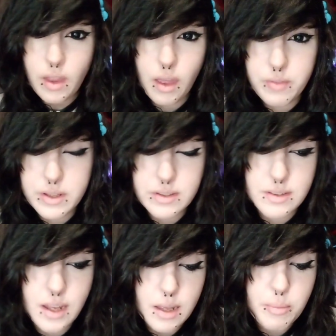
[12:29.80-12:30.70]
have the
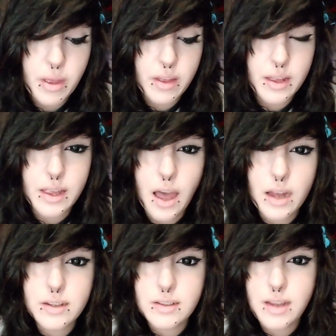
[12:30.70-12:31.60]
same
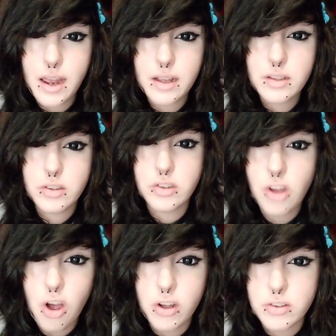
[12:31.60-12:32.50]
god dang
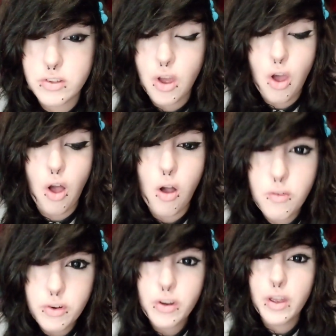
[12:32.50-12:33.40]
songs
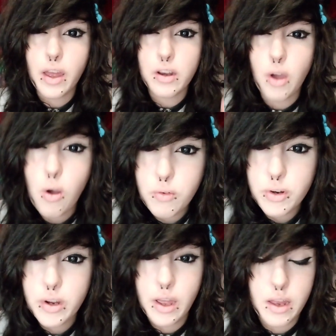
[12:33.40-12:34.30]
over and
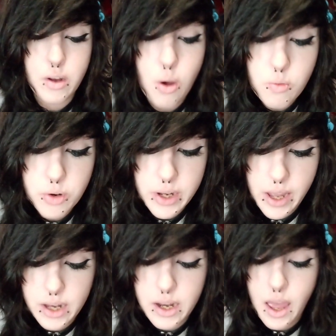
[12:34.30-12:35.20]
over and over
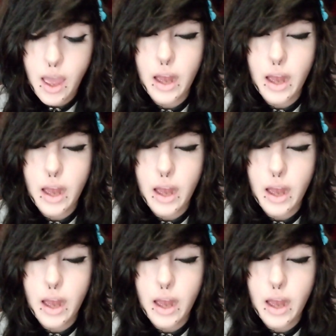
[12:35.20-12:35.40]
again.